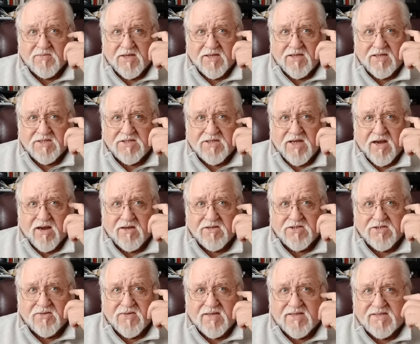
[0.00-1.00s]
They got scared,
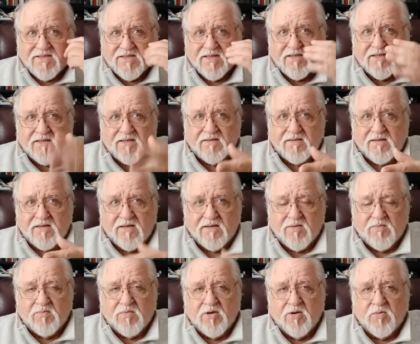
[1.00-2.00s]
so they sent
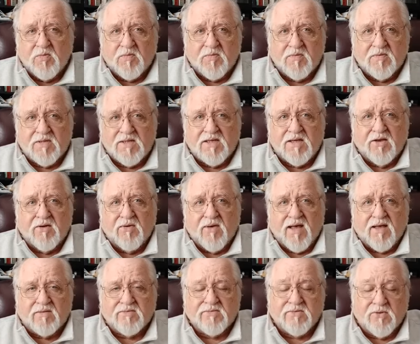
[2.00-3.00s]
Pope Leo
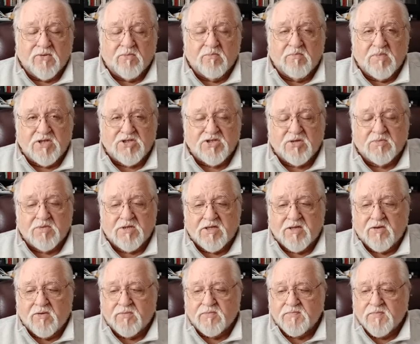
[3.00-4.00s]
out, or Bishop
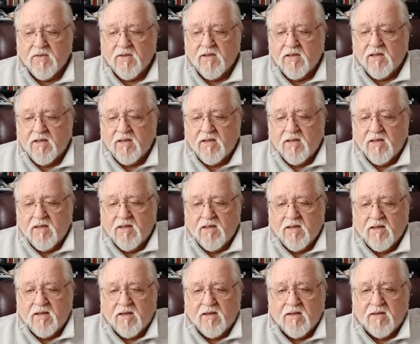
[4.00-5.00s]
Leo.
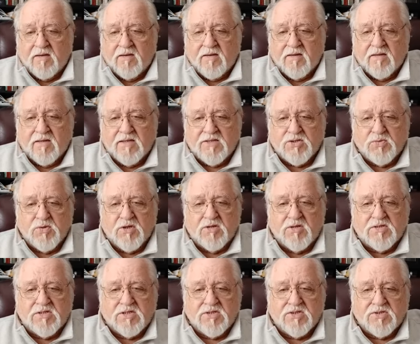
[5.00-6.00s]
It's one of
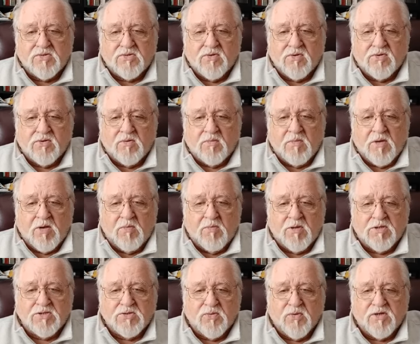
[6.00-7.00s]
those historical
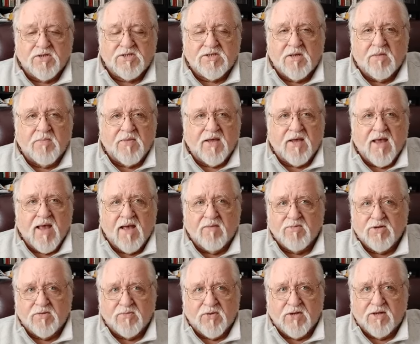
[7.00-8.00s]
moments where something
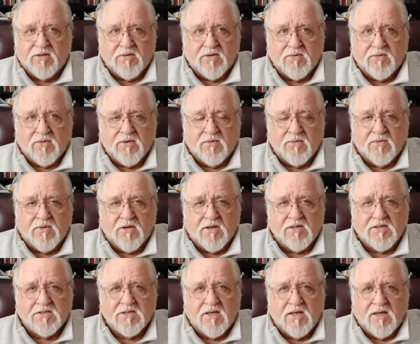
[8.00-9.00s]
happened, we don't know what it was.